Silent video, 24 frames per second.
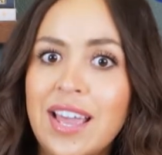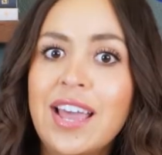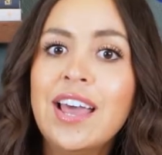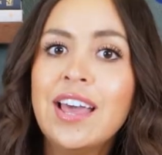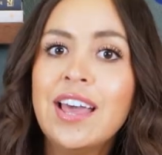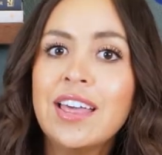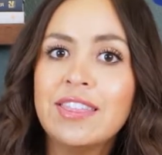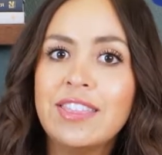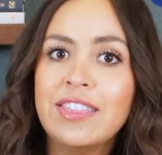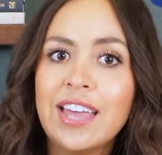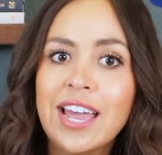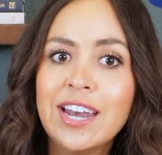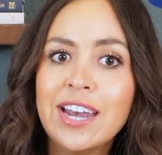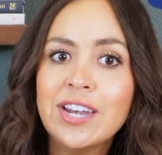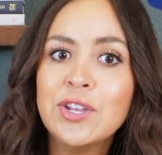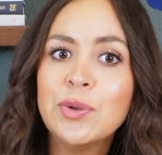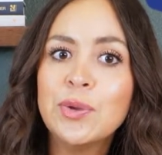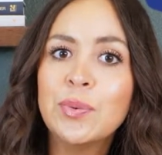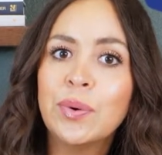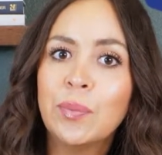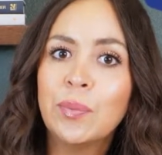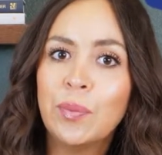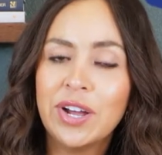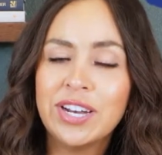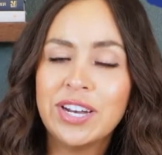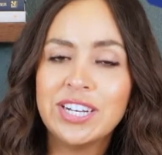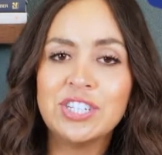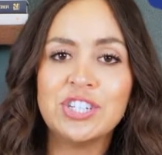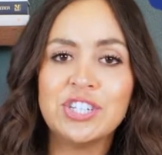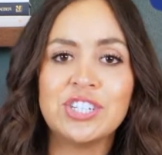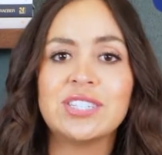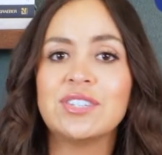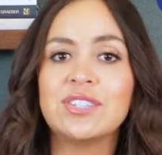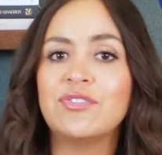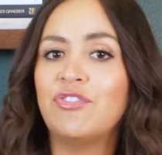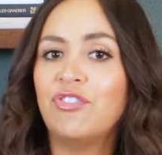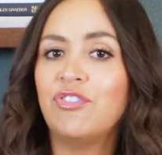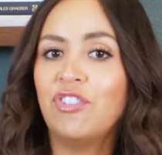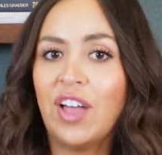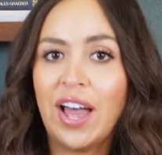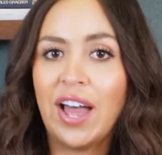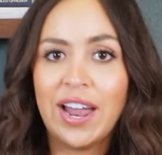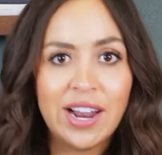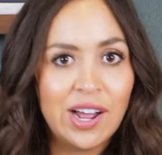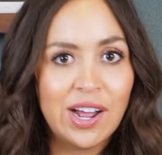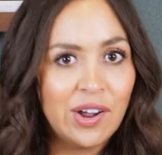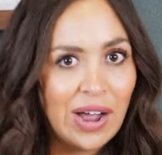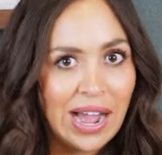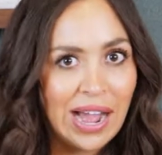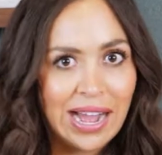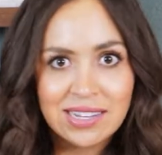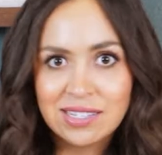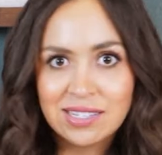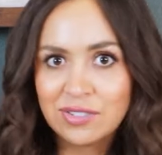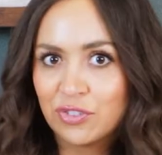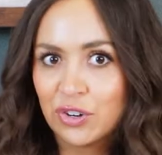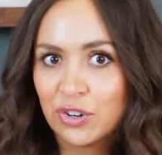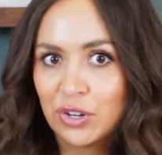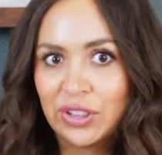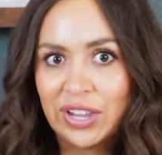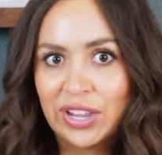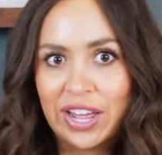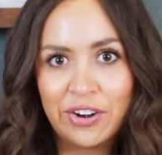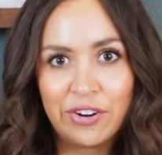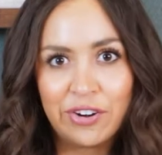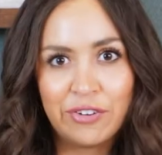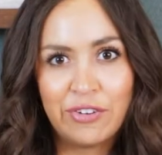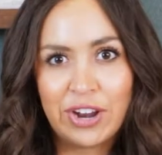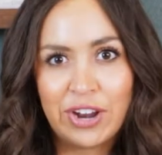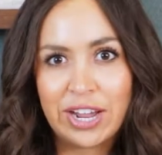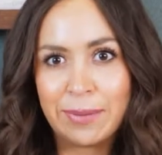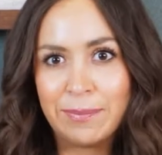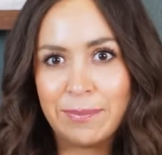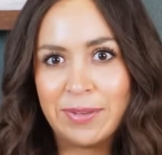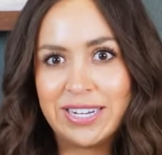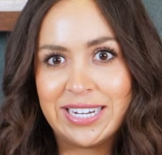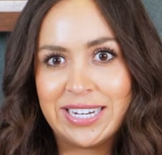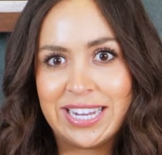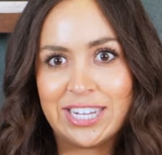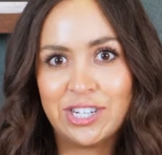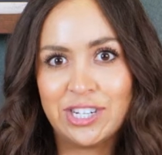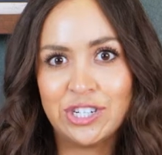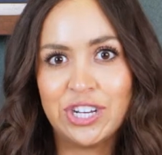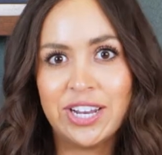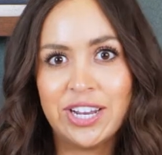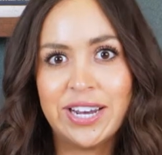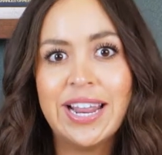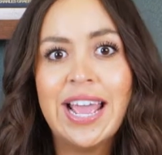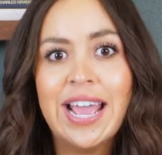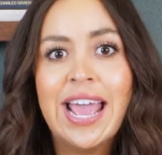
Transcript: Then you will want to just flat out ask for a letter of recommendation